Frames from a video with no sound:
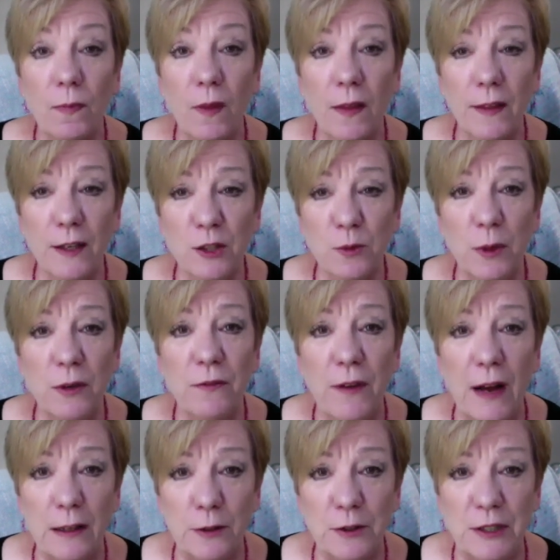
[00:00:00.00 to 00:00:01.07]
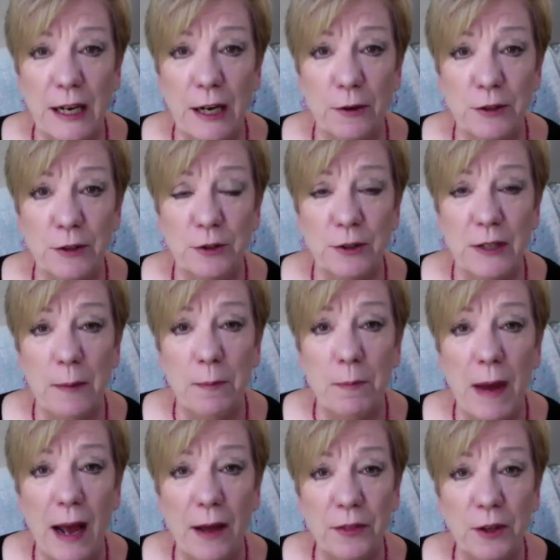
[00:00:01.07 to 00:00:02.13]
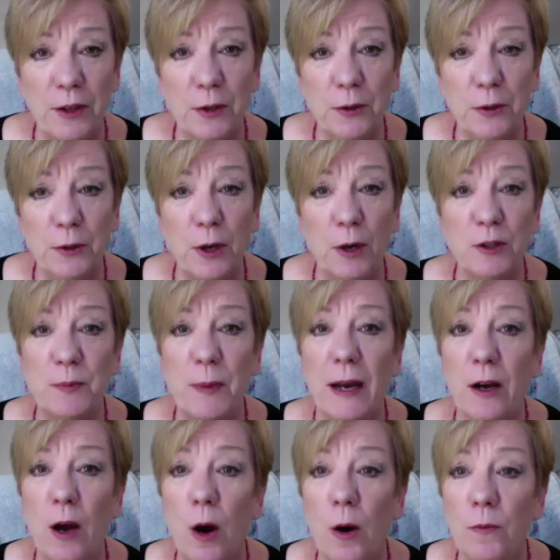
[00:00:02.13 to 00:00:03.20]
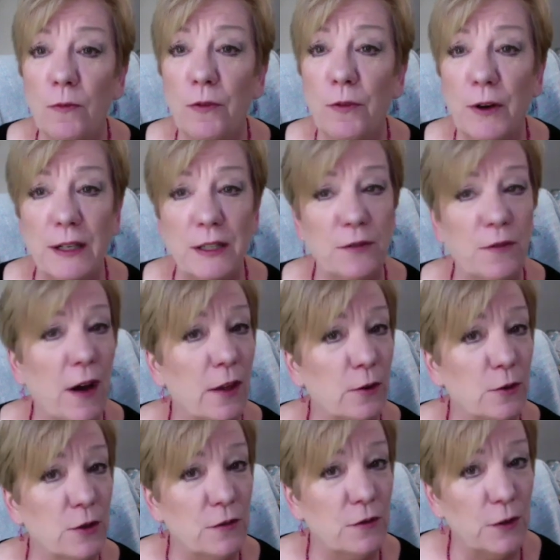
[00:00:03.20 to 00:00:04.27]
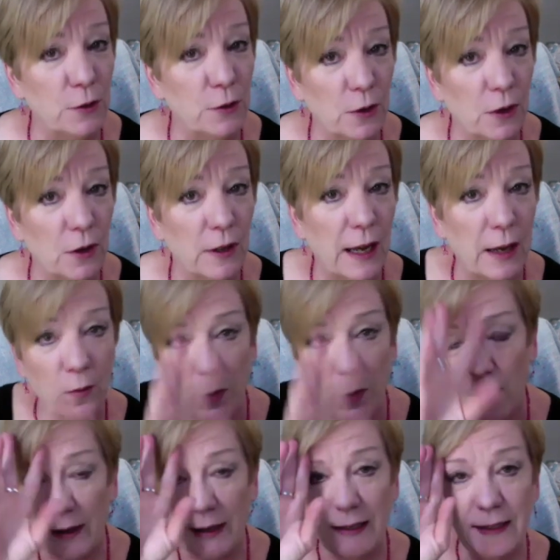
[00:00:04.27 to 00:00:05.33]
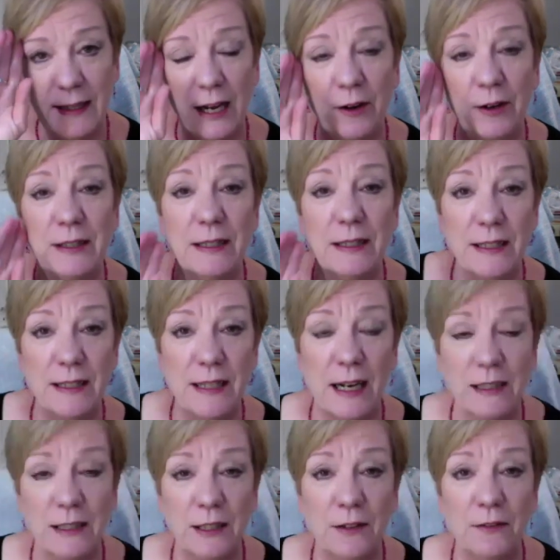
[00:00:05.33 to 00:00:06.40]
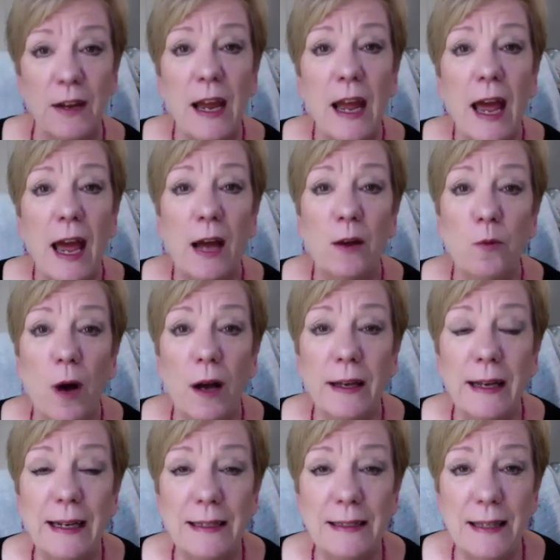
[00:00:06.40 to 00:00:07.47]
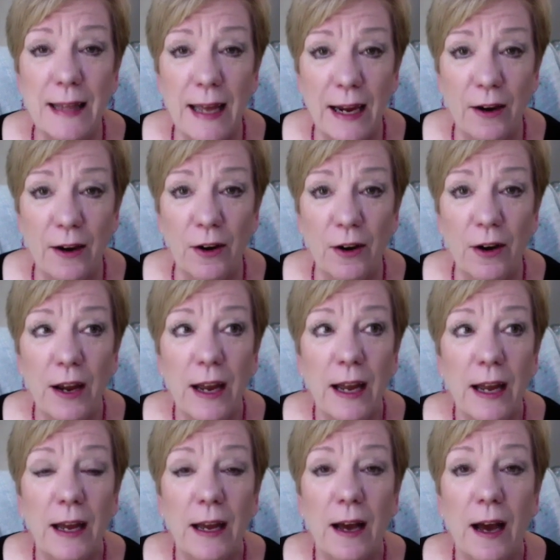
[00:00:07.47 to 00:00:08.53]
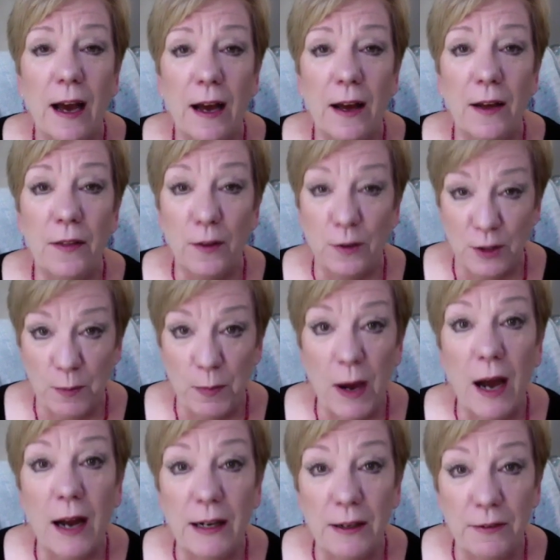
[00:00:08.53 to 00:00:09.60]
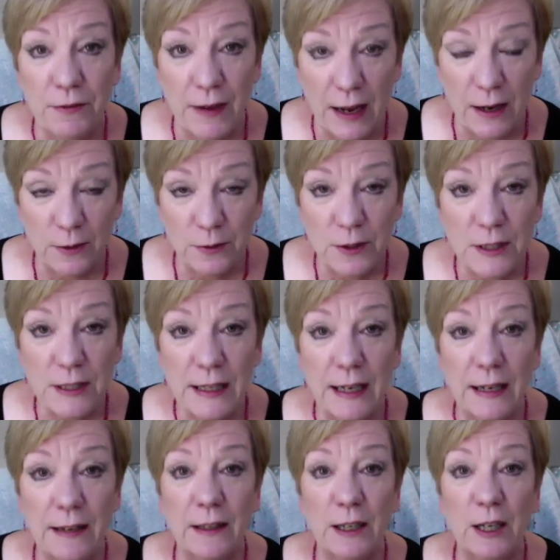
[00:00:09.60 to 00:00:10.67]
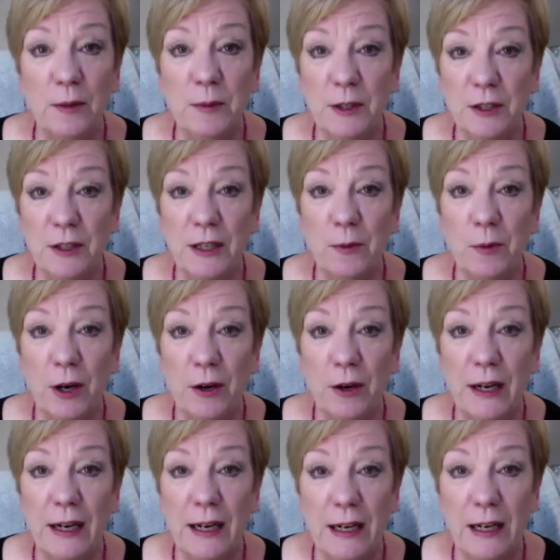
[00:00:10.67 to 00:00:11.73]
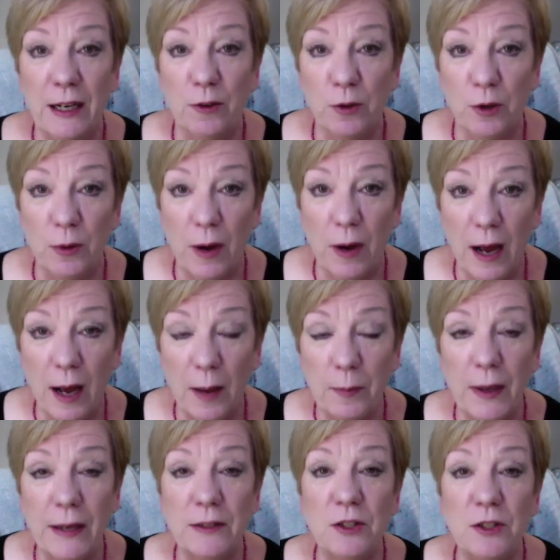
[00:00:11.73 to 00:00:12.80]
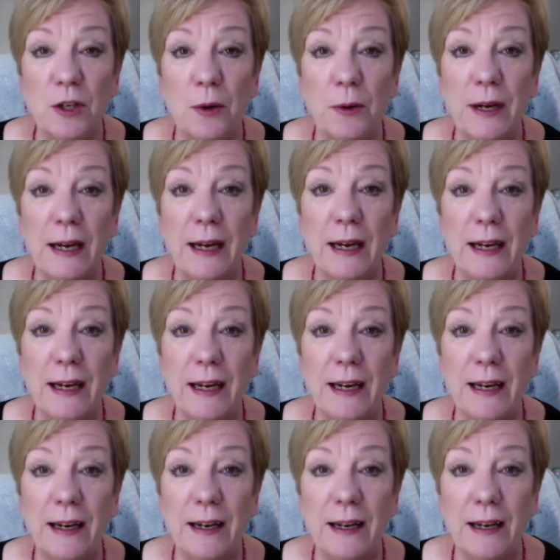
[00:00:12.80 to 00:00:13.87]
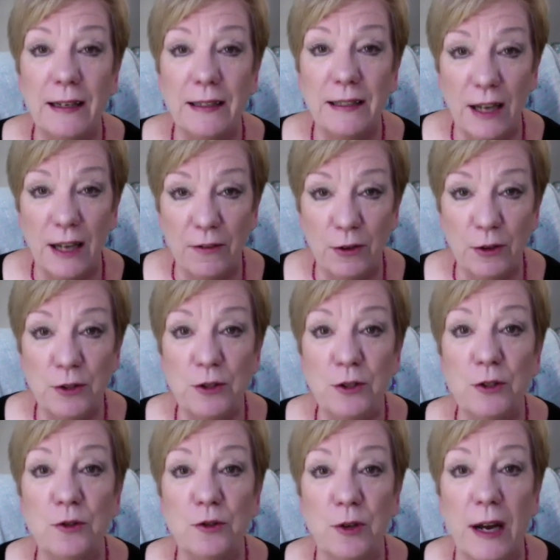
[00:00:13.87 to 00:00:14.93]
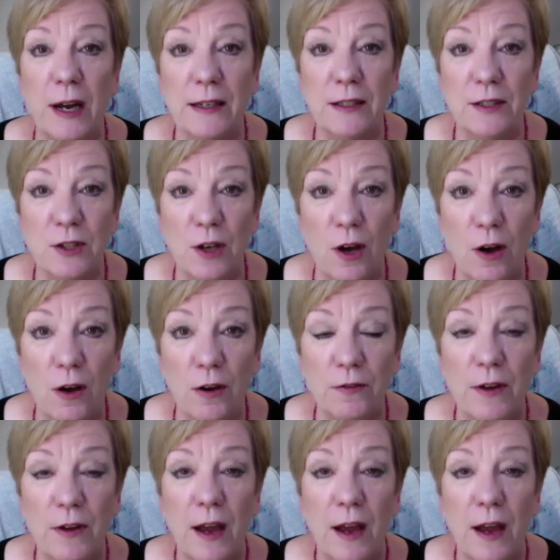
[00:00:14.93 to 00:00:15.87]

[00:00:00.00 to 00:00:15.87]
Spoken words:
This one follows a character named Matthew who goes back home for his father's funeral, and while he's there, he's a detective, and while he's there, there's a body found in the community where he grew up, and so he endeavors to try to solve